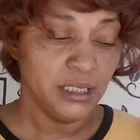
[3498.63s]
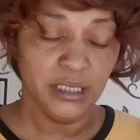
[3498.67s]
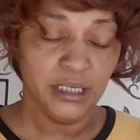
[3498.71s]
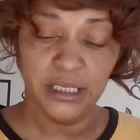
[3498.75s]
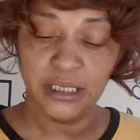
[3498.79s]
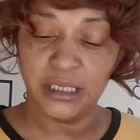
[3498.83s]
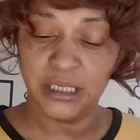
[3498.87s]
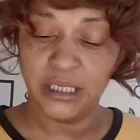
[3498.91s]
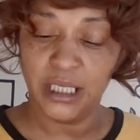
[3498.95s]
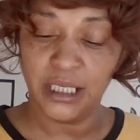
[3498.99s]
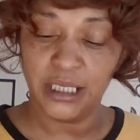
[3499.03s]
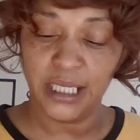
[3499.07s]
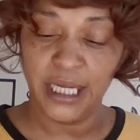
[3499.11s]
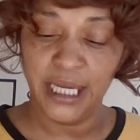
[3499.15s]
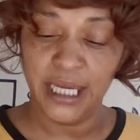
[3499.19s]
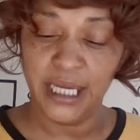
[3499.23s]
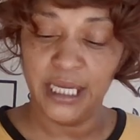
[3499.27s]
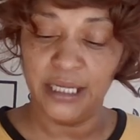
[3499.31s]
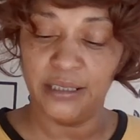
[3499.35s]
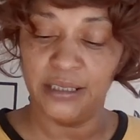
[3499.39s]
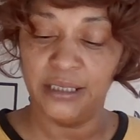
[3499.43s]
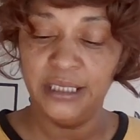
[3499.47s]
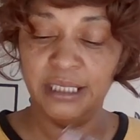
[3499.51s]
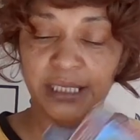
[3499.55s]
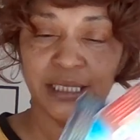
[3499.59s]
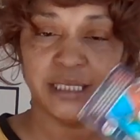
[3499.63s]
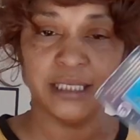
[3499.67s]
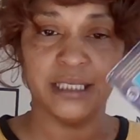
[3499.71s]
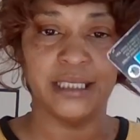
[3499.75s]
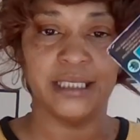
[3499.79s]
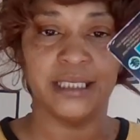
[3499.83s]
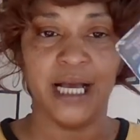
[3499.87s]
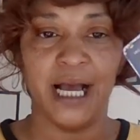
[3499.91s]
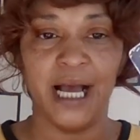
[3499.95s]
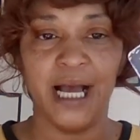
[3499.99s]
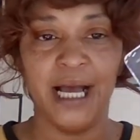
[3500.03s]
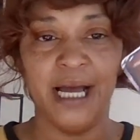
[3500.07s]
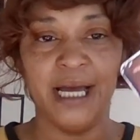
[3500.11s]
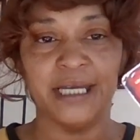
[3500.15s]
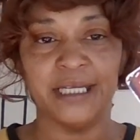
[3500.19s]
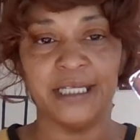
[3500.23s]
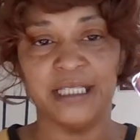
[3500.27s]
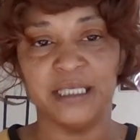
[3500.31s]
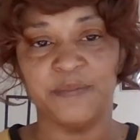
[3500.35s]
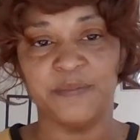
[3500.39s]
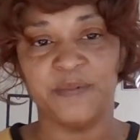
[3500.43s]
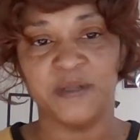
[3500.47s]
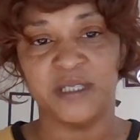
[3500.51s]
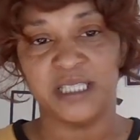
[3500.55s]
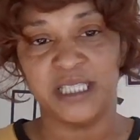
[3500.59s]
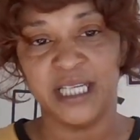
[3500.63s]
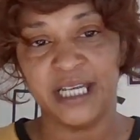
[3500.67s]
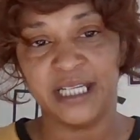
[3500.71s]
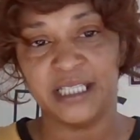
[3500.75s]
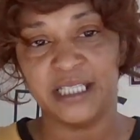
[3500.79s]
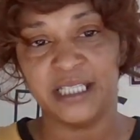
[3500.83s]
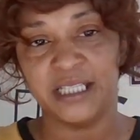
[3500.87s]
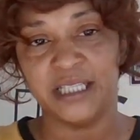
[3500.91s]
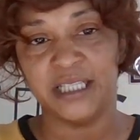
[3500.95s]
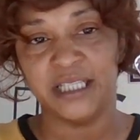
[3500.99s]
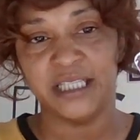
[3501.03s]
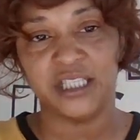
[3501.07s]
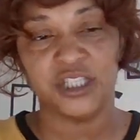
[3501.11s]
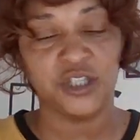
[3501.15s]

Listen, I can't listen, God is protecting